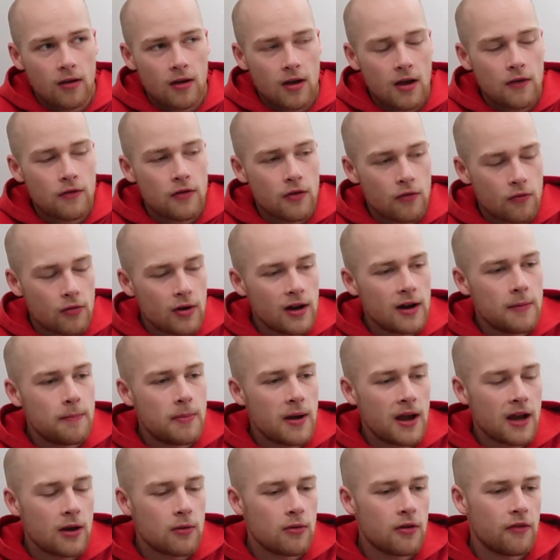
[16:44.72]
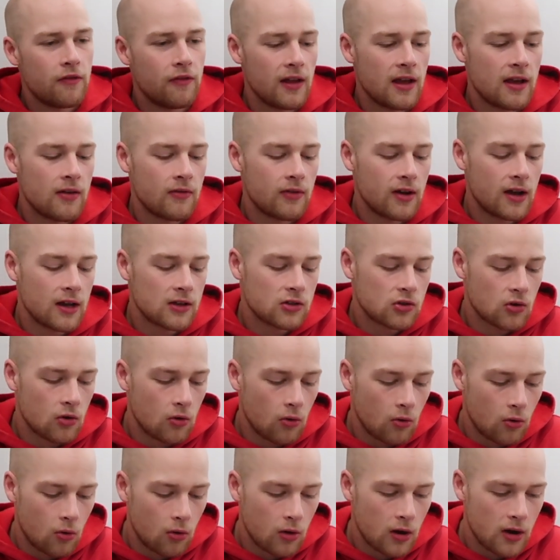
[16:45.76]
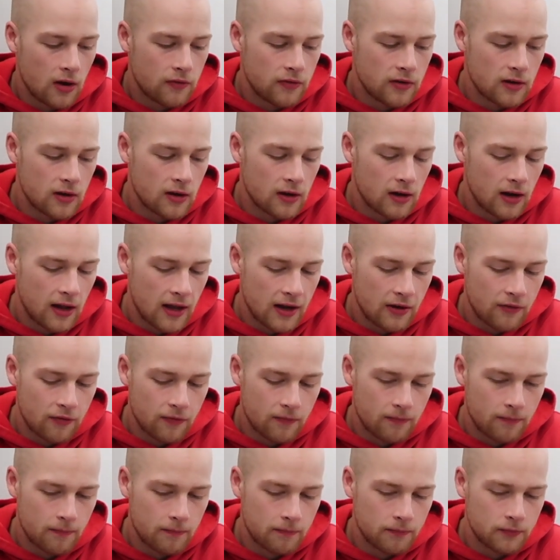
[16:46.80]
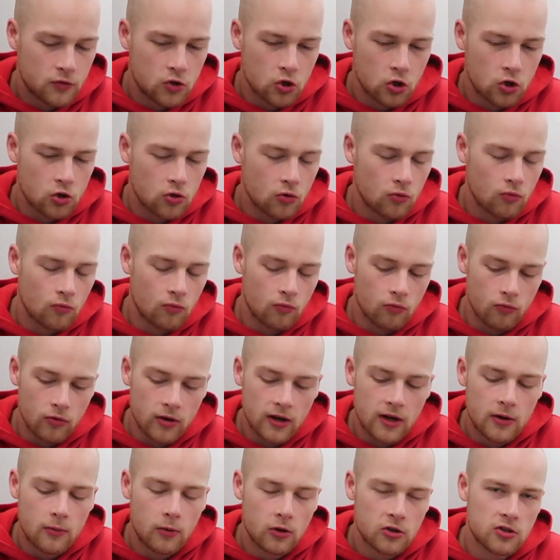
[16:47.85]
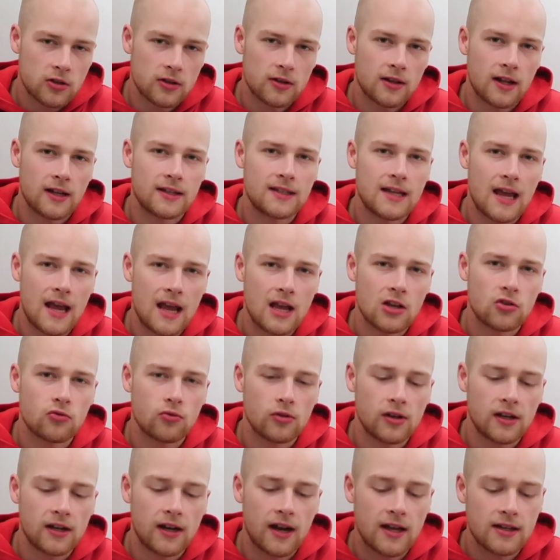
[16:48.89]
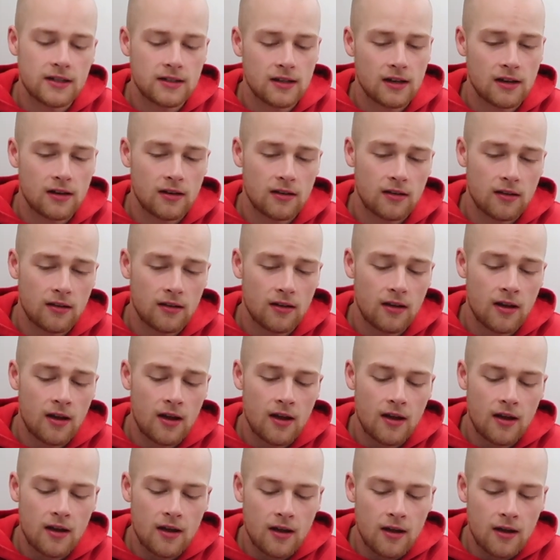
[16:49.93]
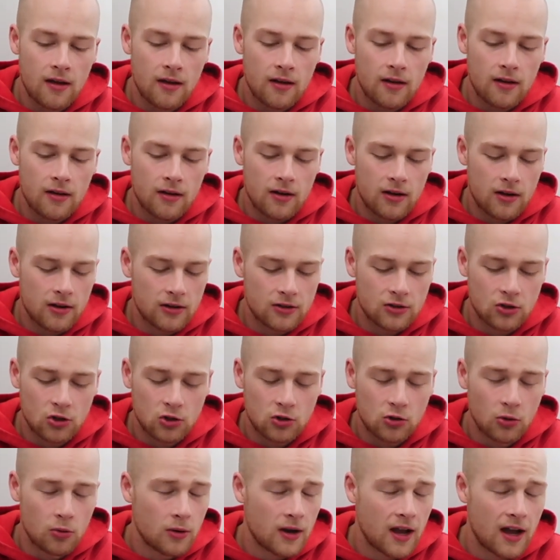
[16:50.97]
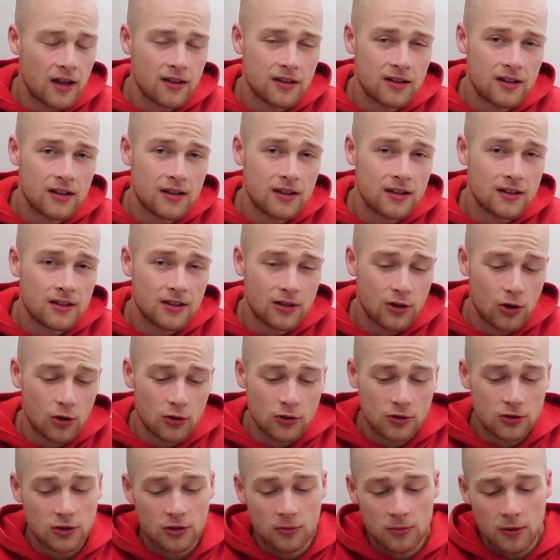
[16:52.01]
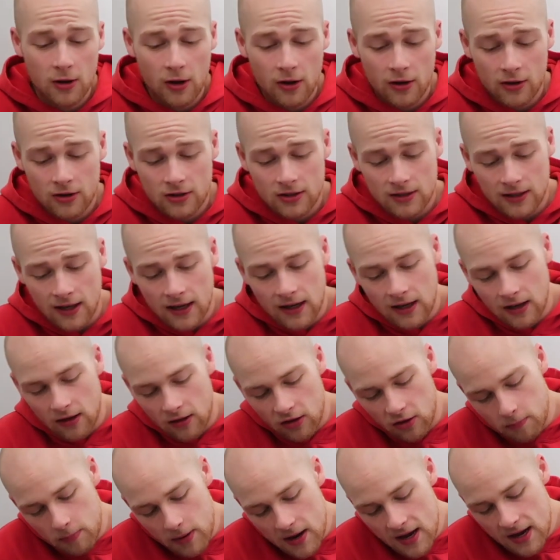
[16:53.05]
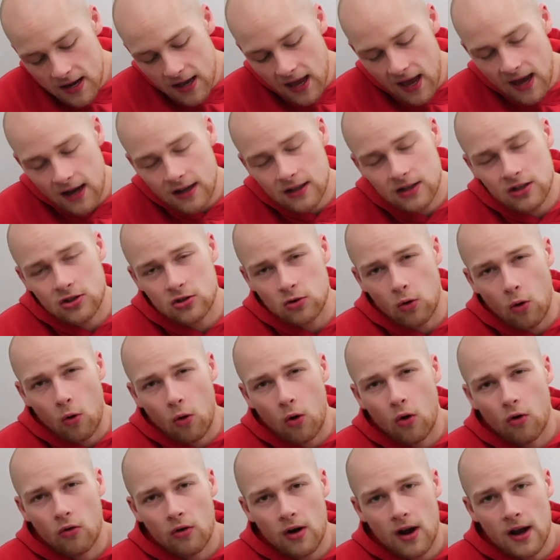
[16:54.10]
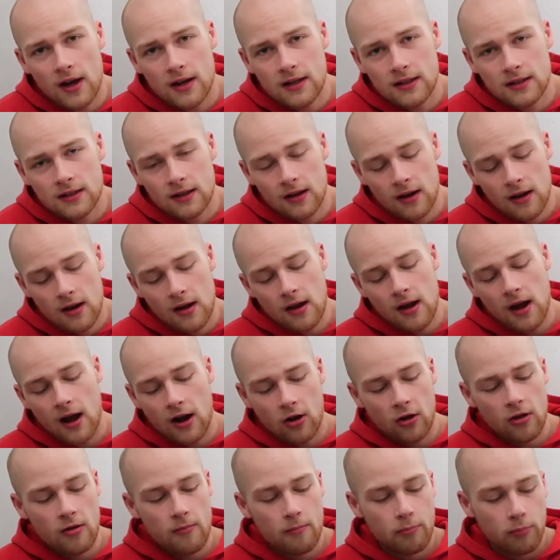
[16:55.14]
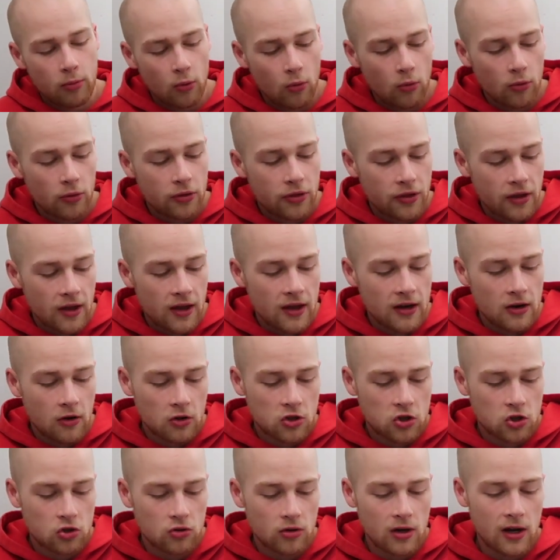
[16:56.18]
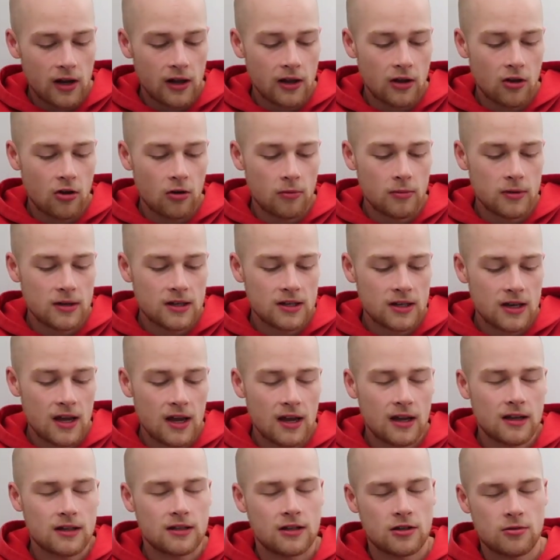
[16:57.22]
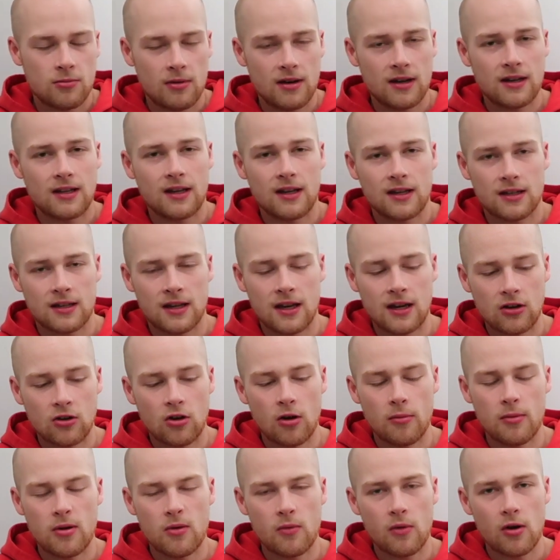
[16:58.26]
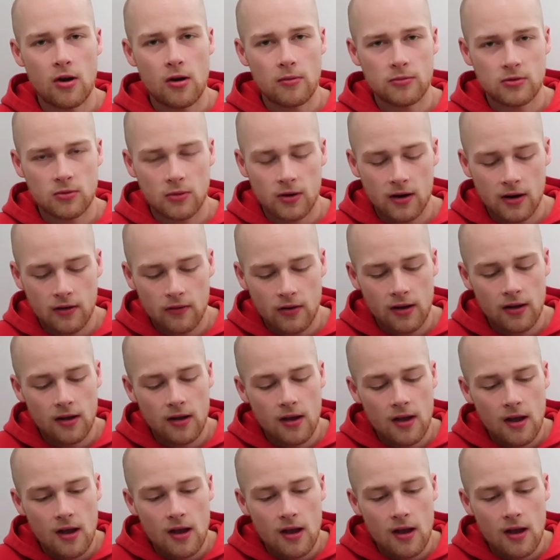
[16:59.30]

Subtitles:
If you're really picky with flavors, or if you like just really want something that tastes really nice, just don't get these, because to be honest, like the Peak X is alright. I got them both in Australian gummy snakes. It's meant to taste like gummy worms or whatever.